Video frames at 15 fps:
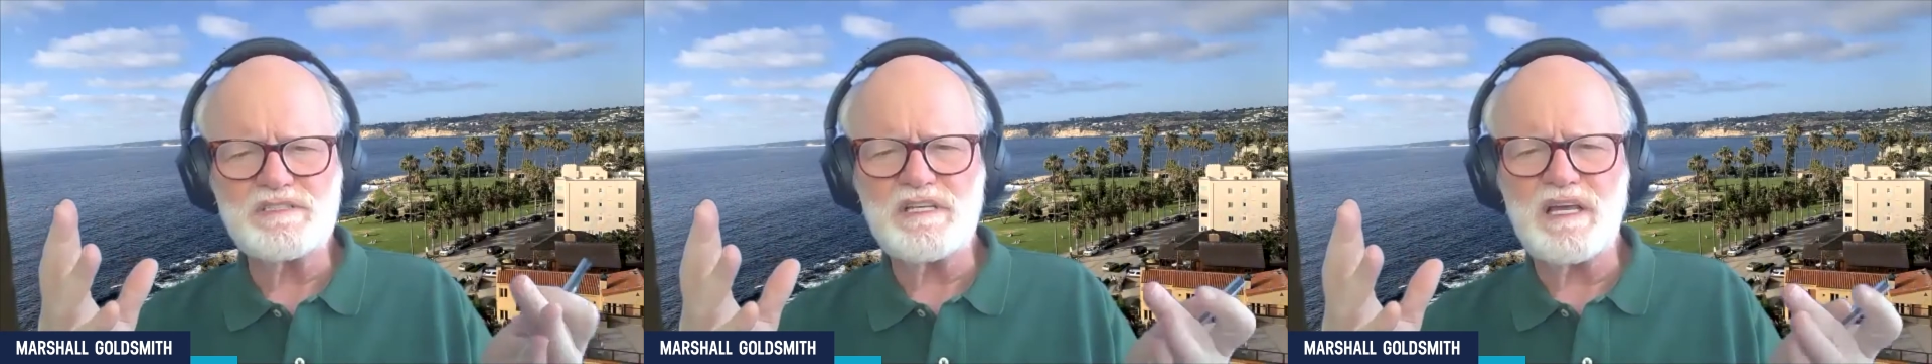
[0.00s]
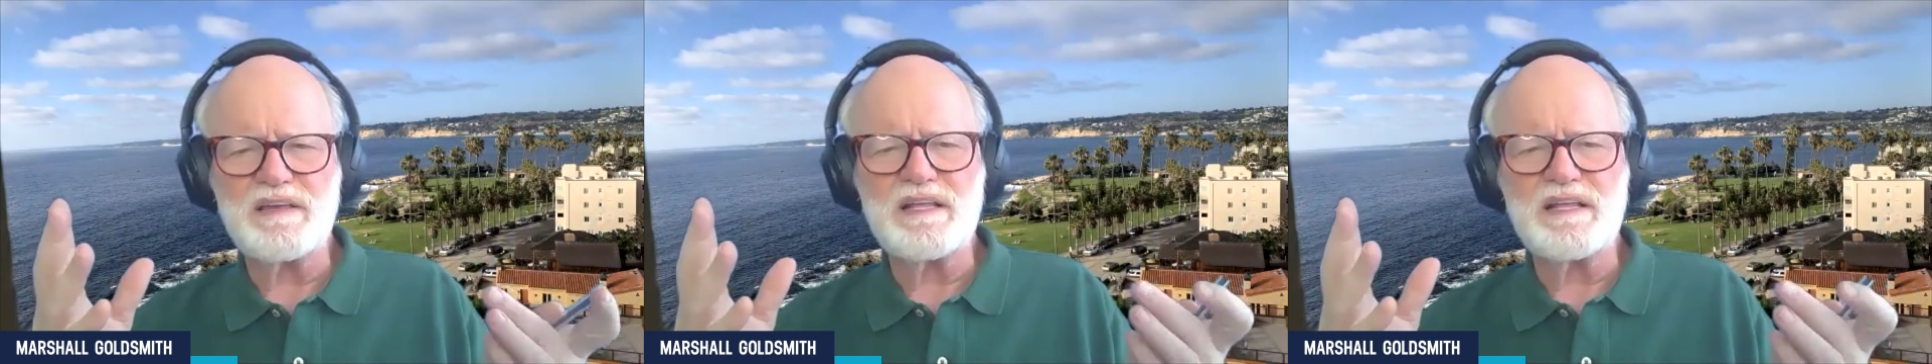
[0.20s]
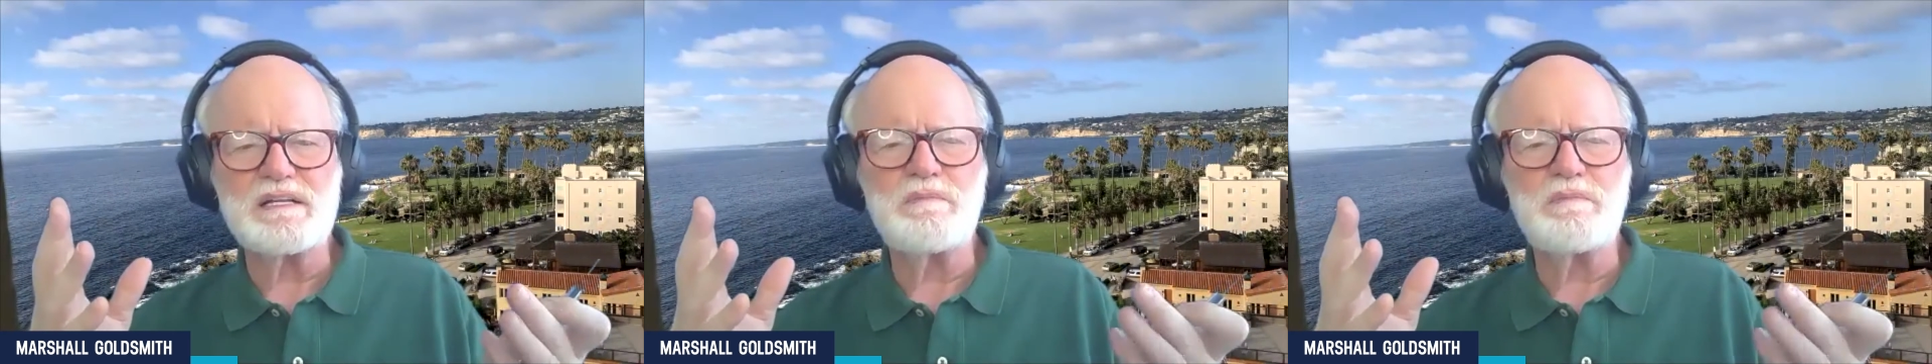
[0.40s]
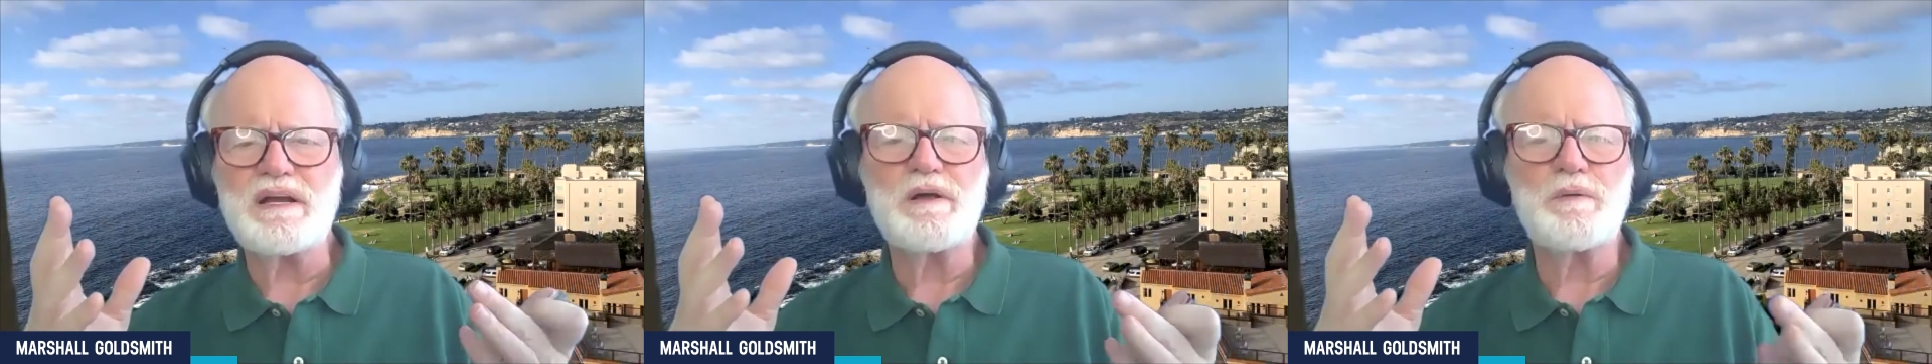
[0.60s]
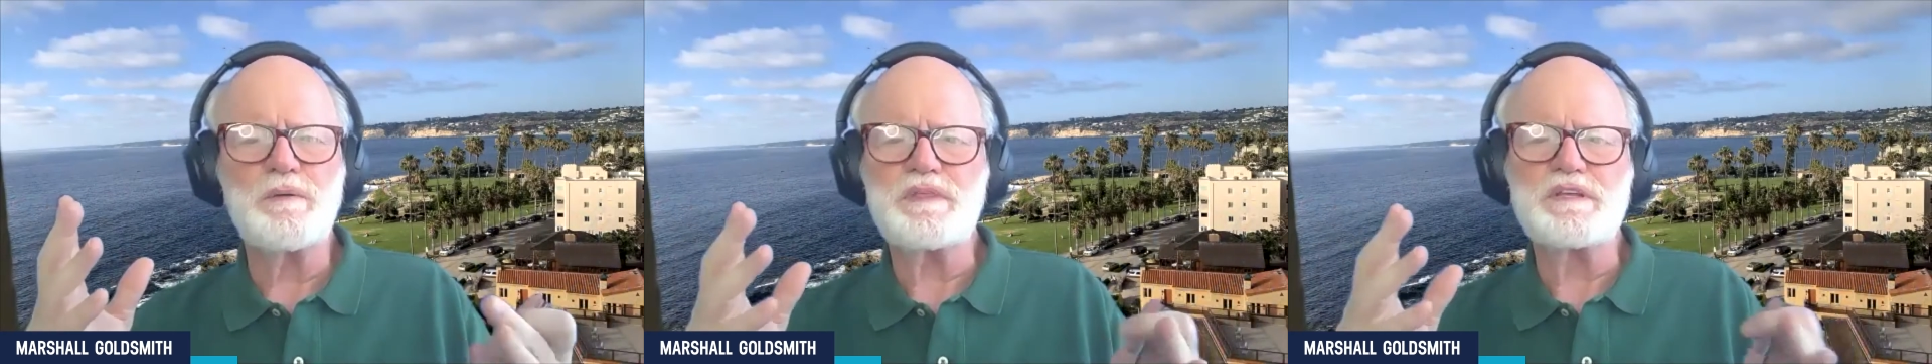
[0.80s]
I think it might
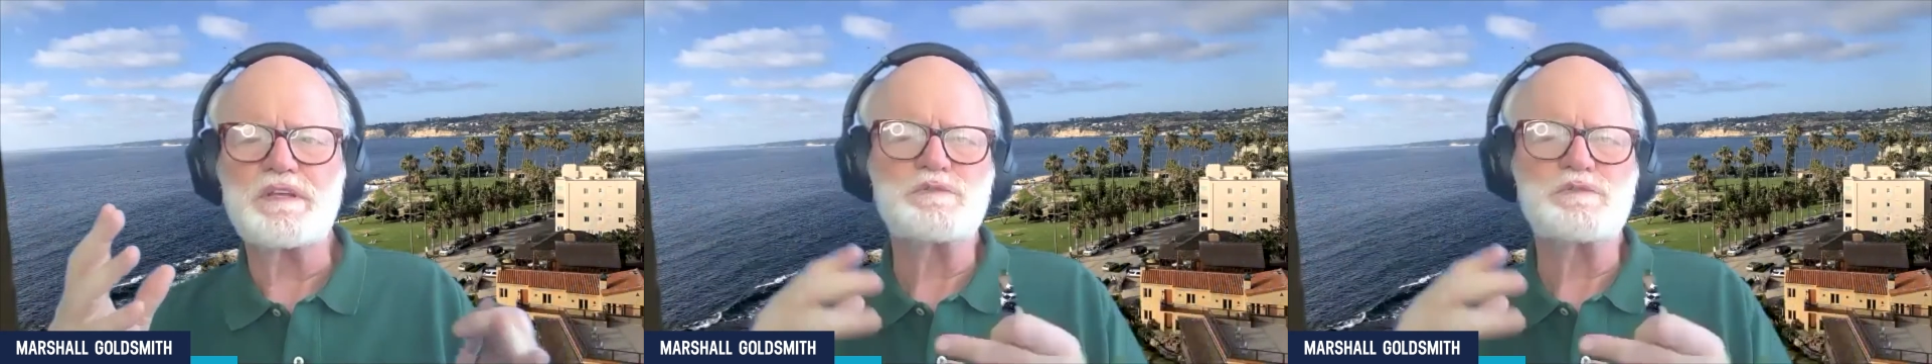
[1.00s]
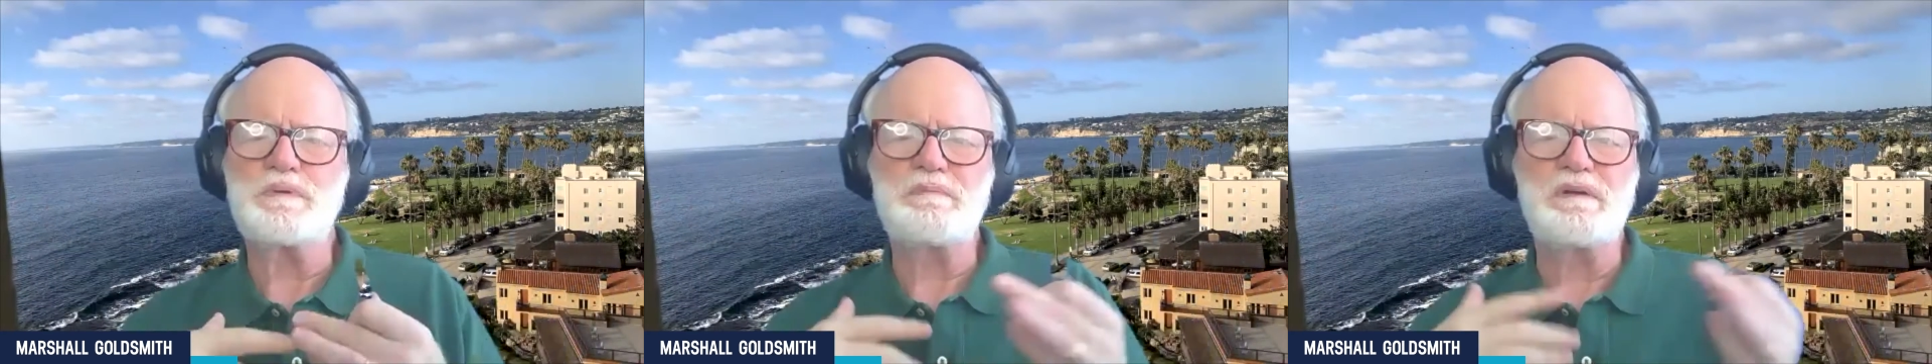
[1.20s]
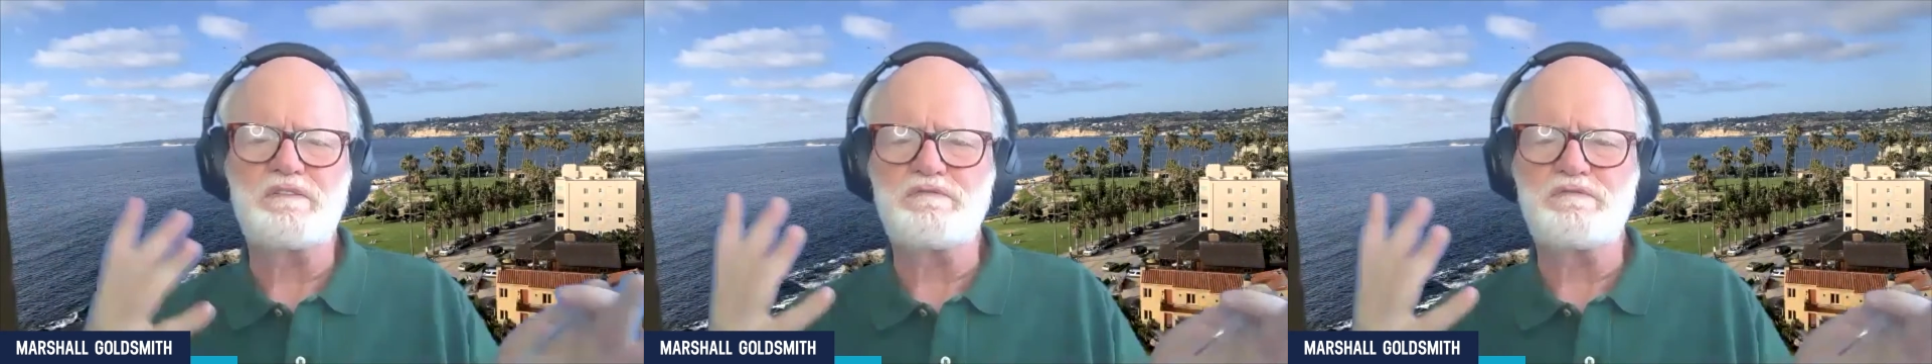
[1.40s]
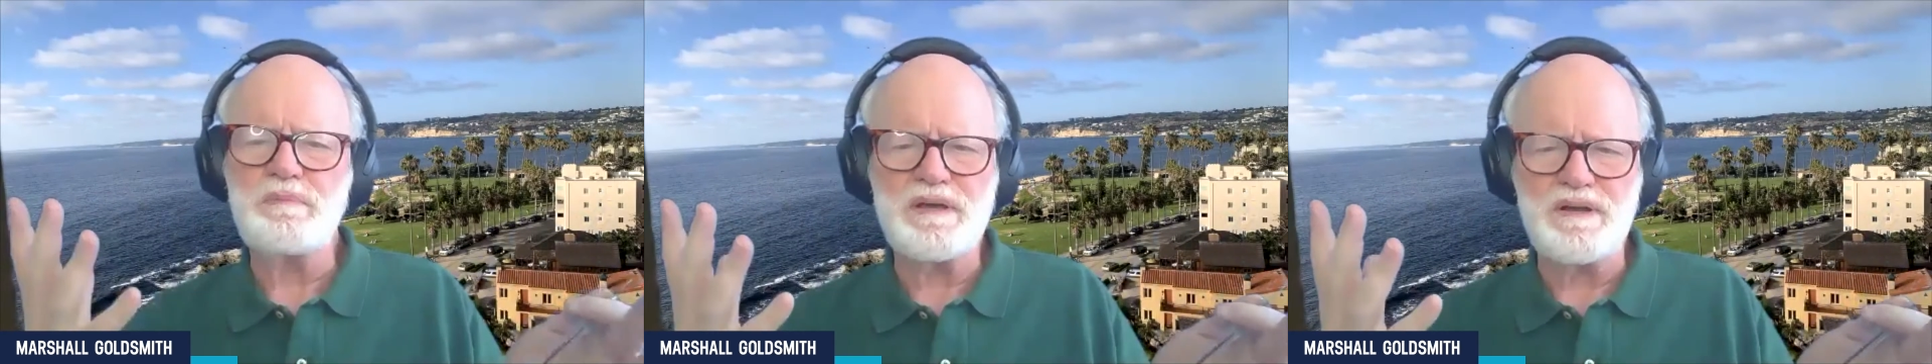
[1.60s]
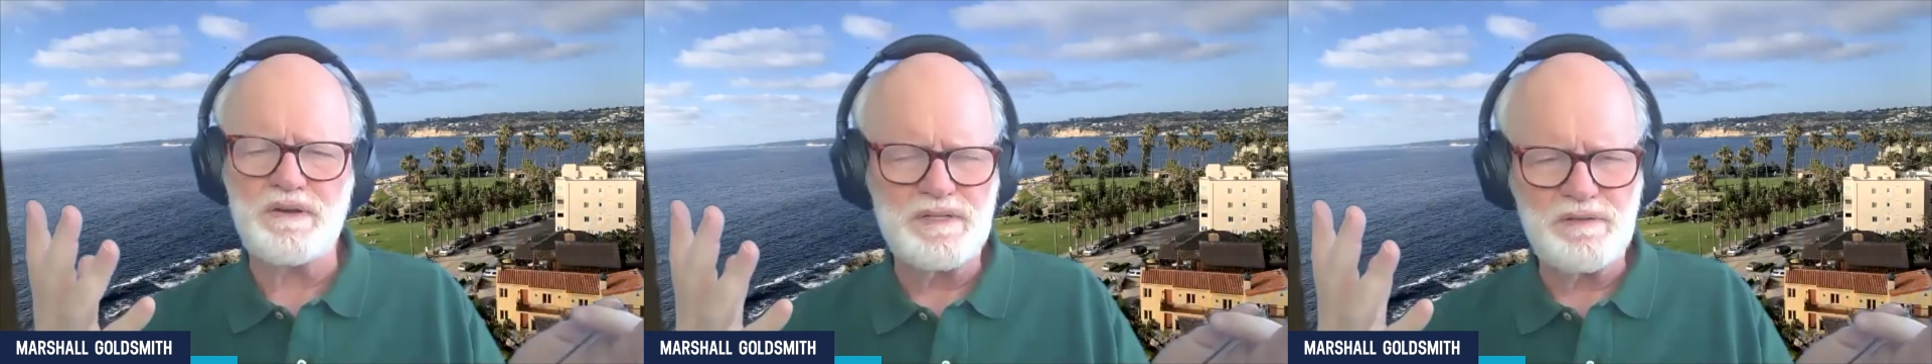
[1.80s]
help things be even
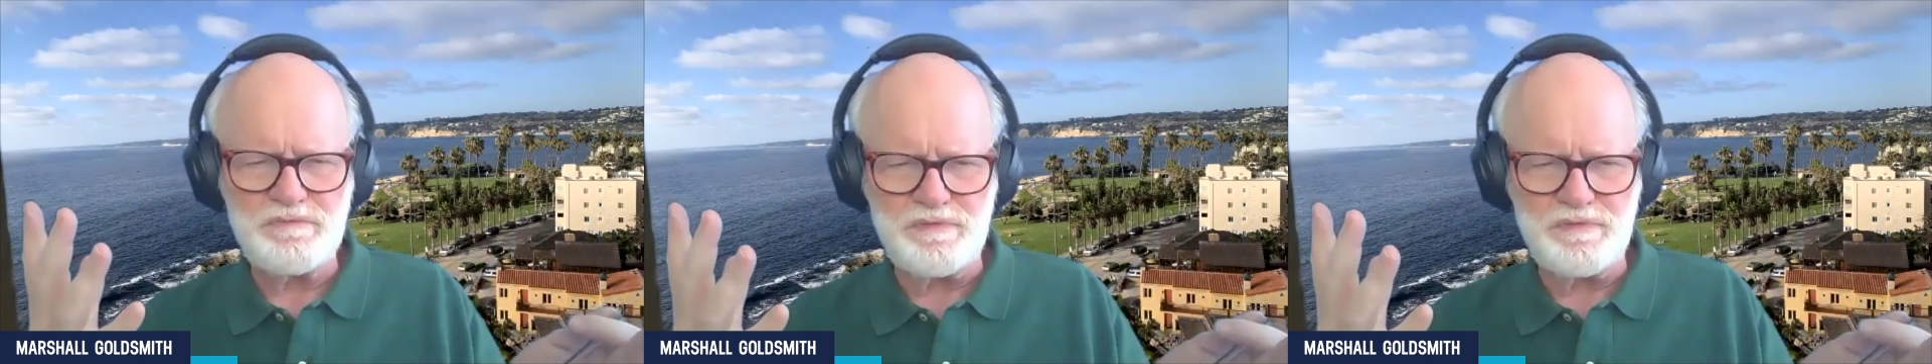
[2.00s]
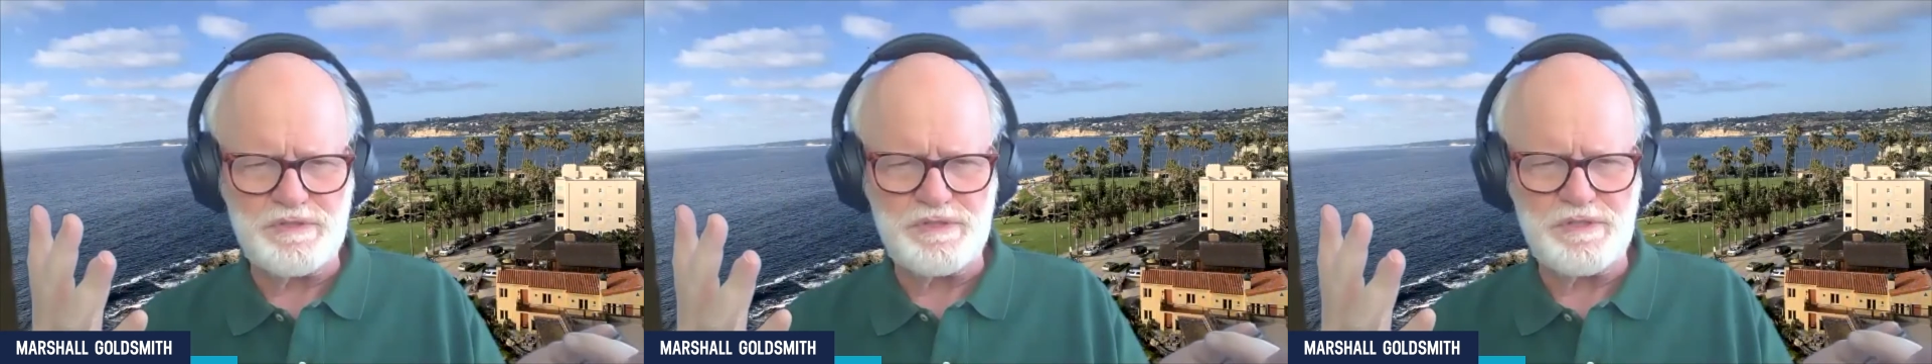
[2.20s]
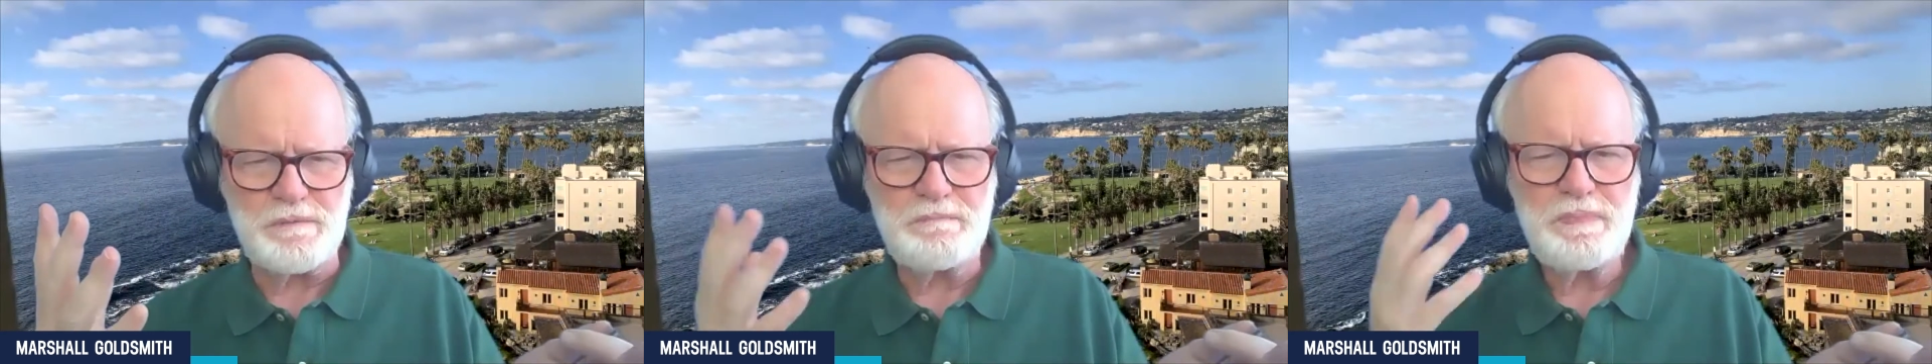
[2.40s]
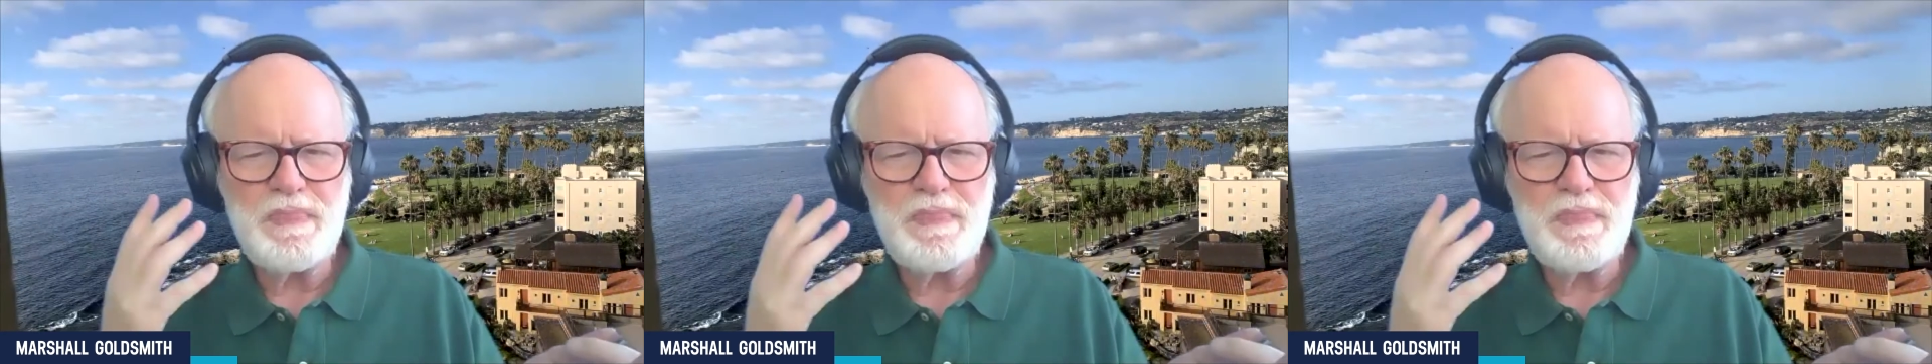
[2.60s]
better in the future.